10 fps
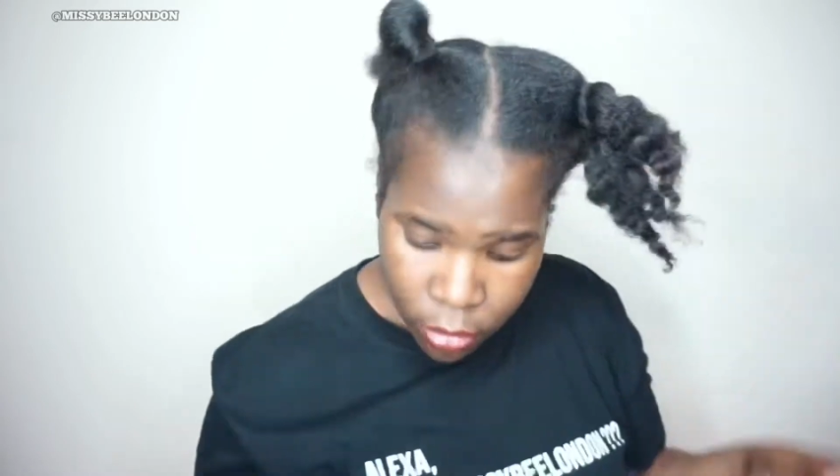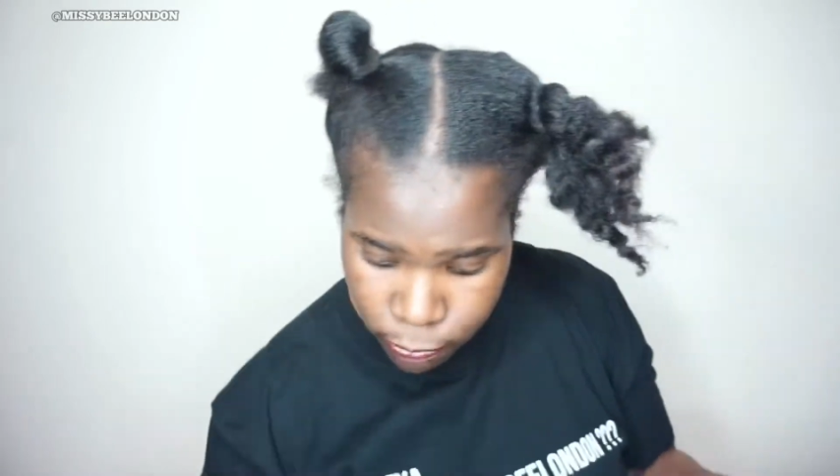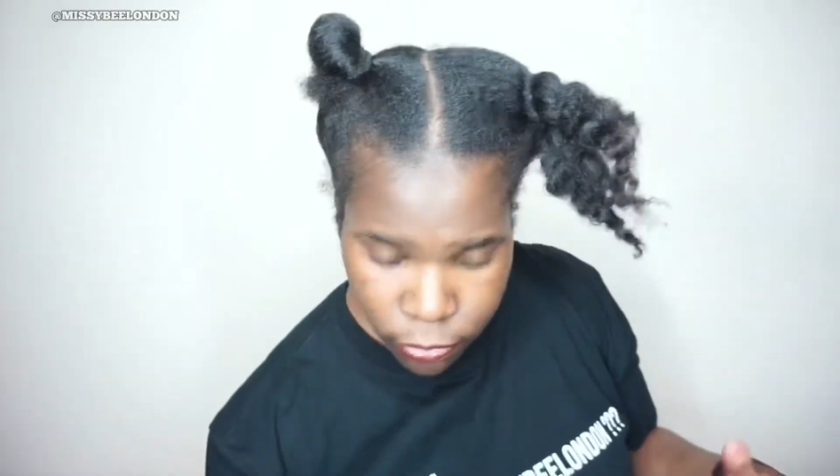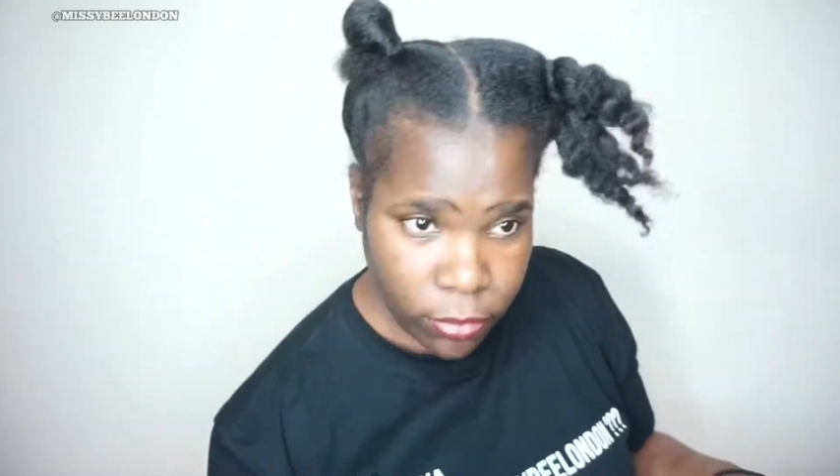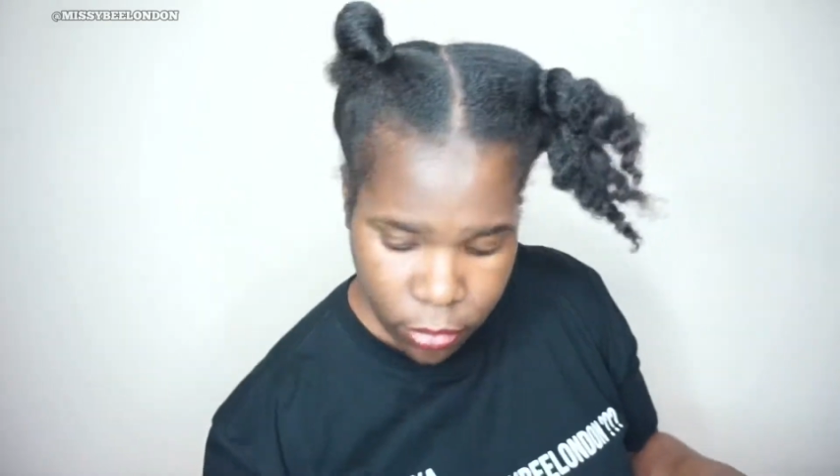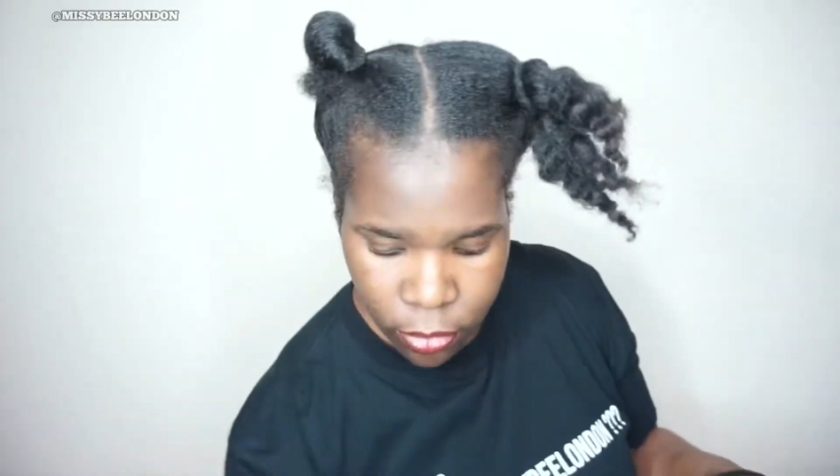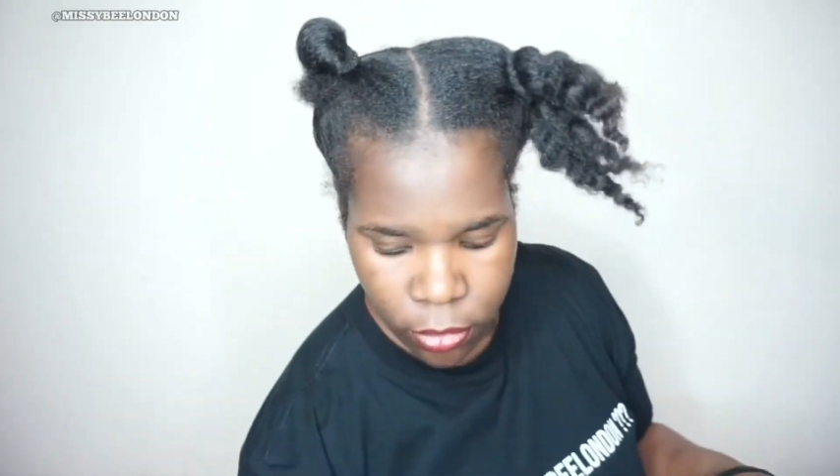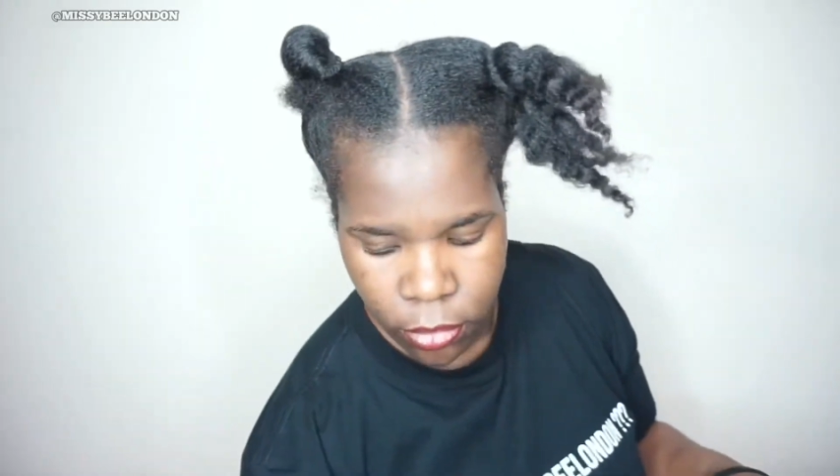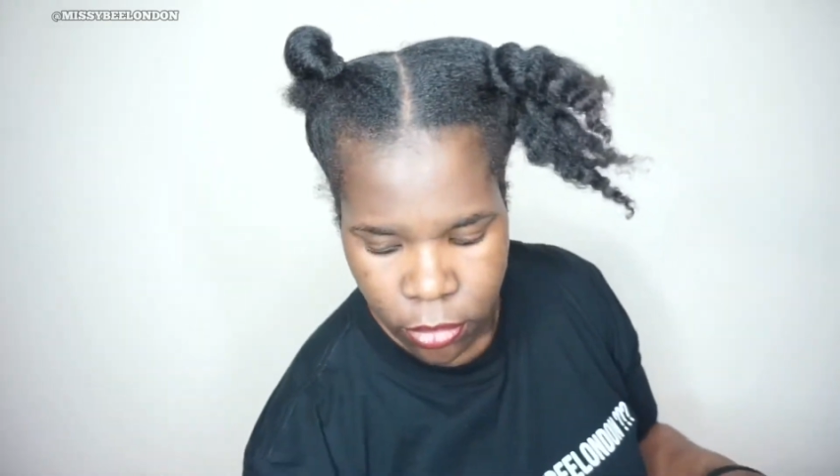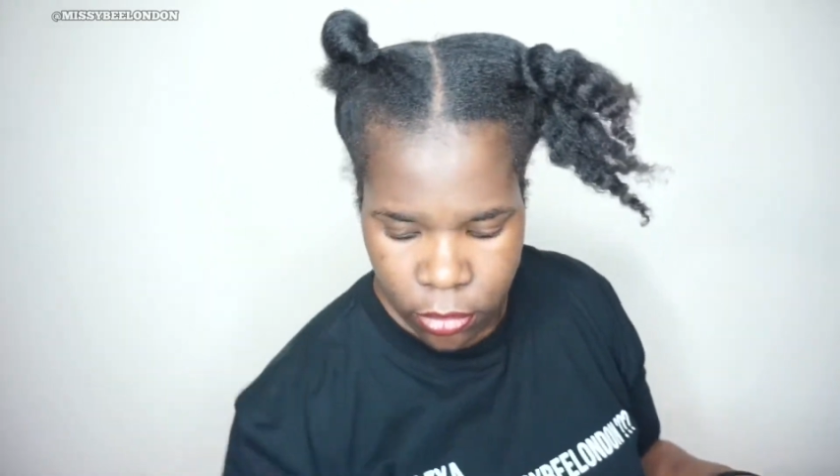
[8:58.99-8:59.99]

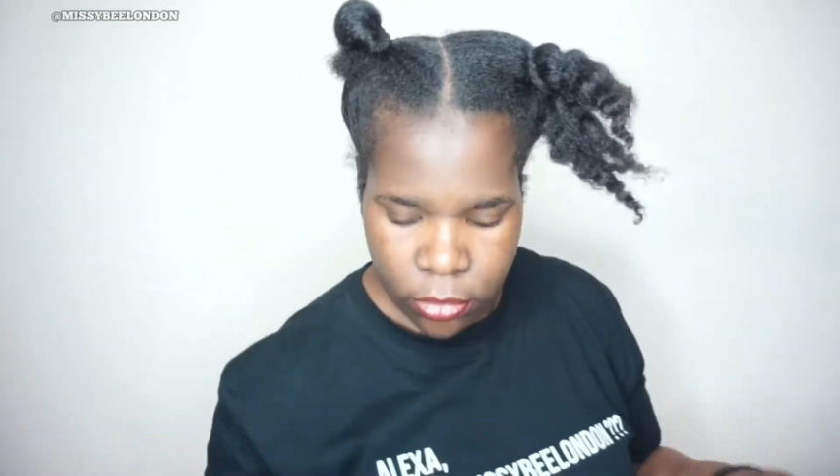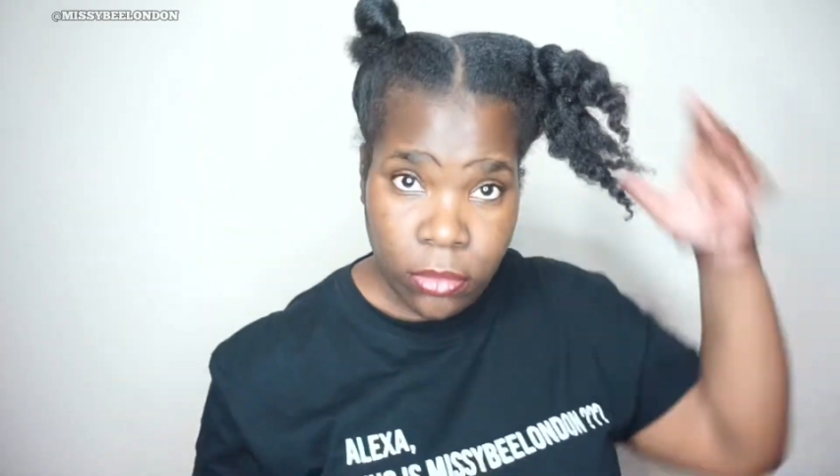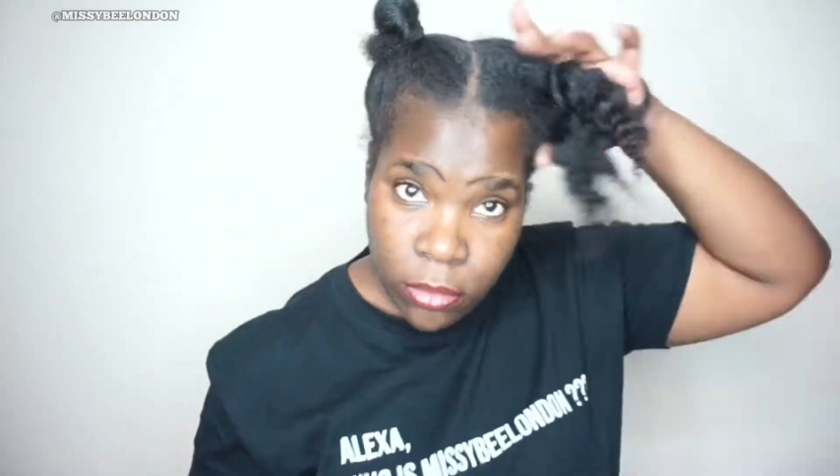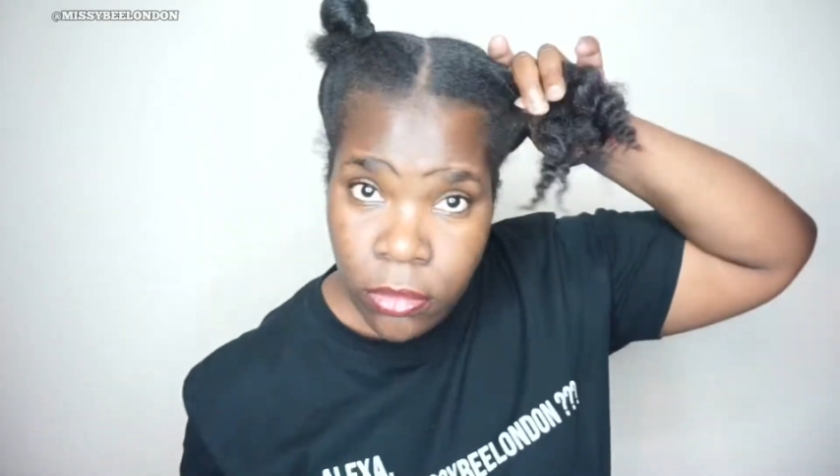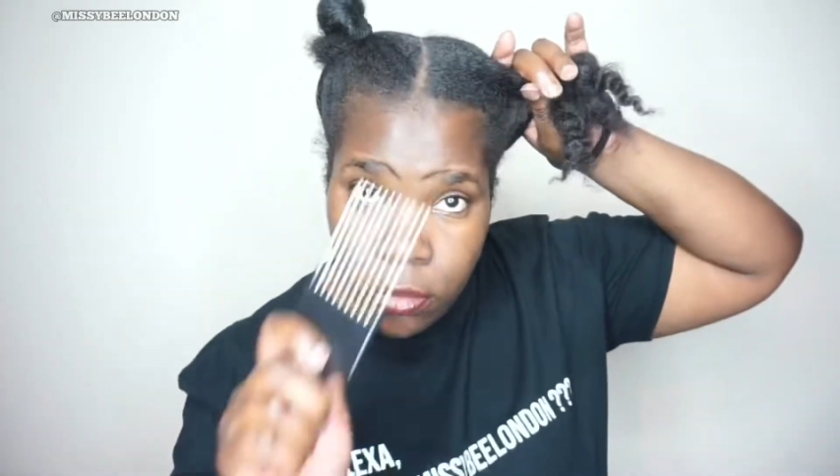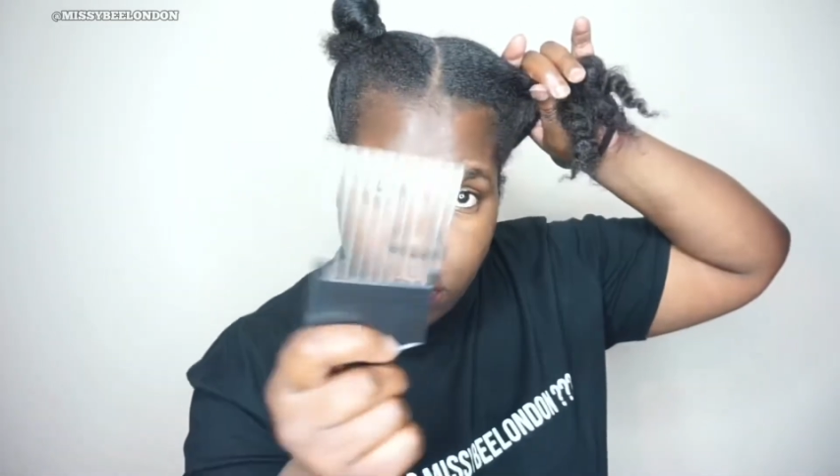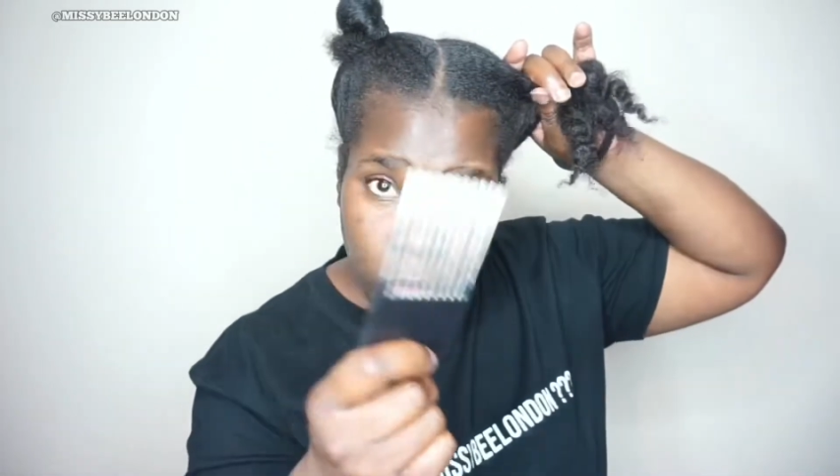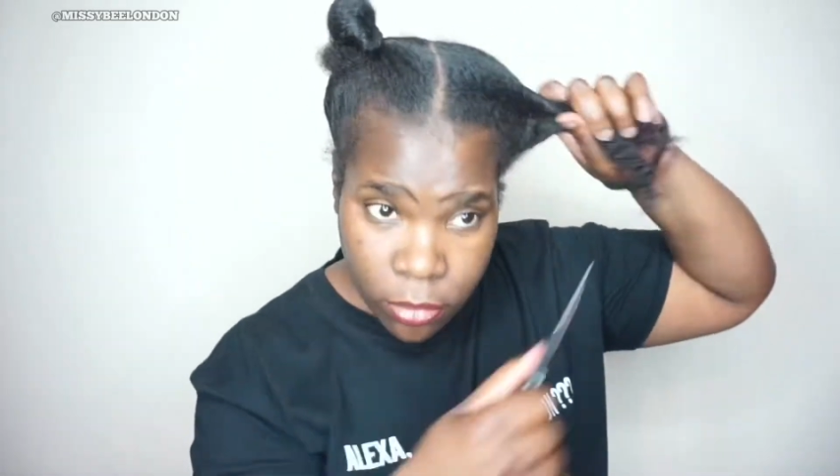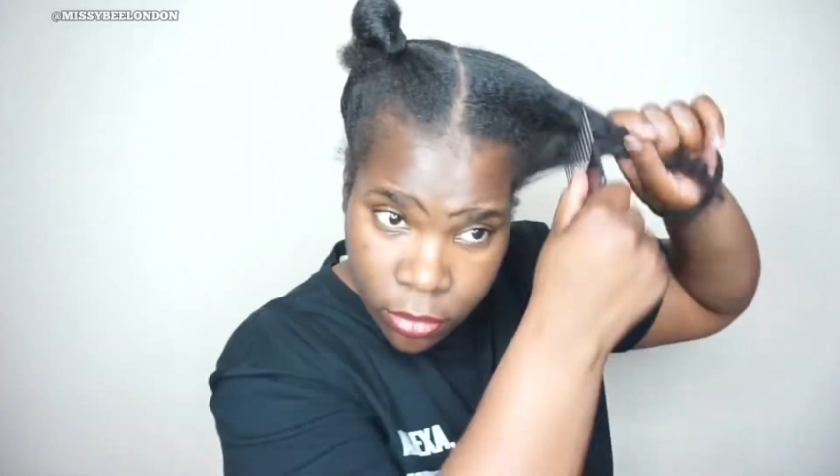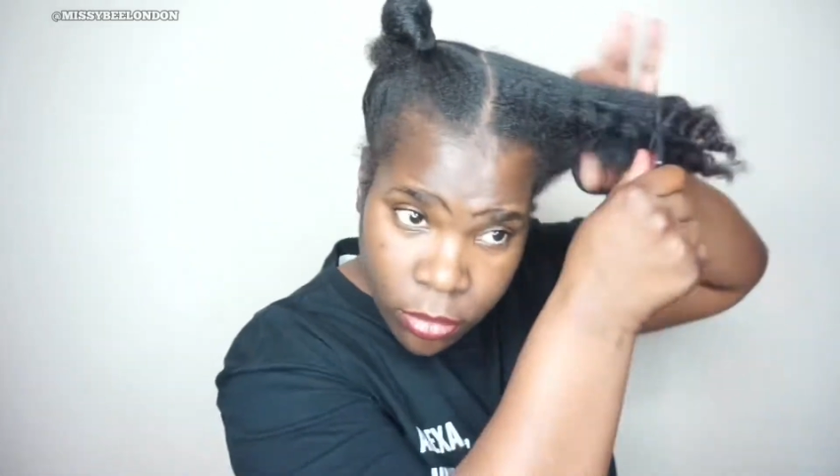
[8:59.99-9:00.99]
Yeah,
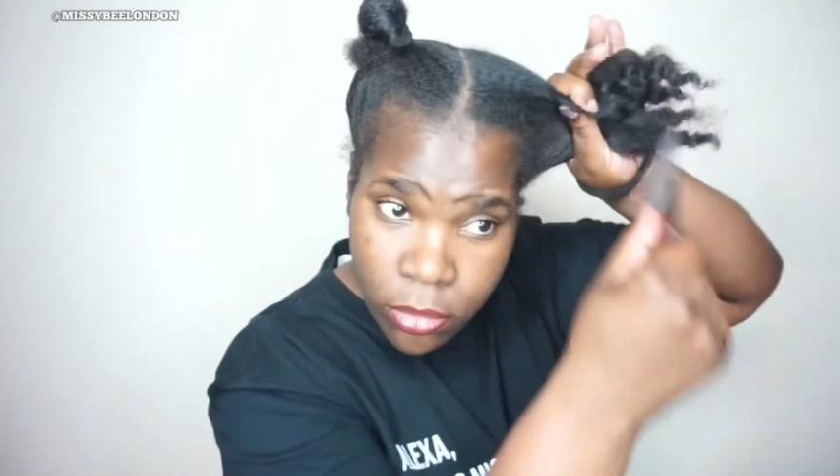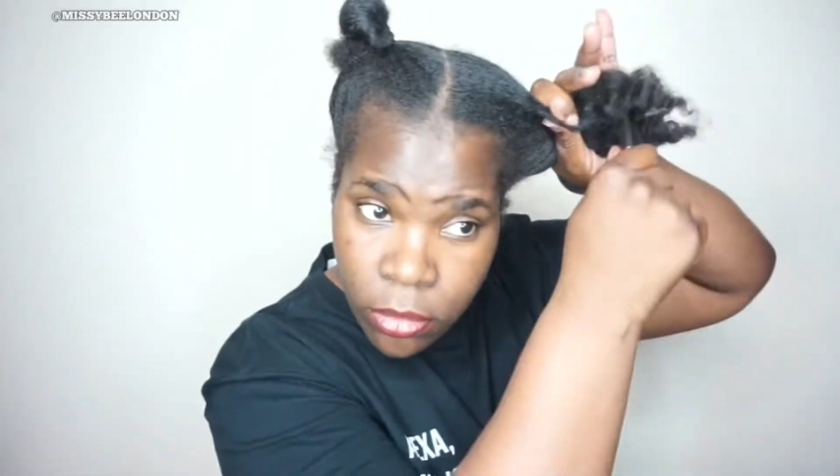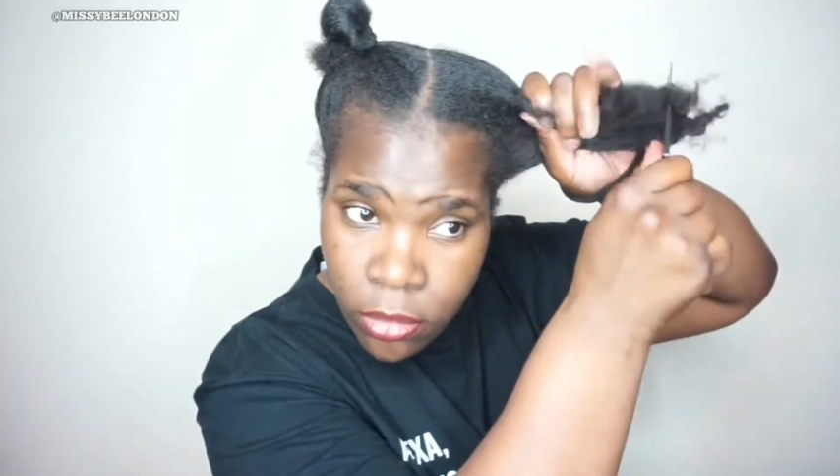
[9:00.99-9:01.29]
life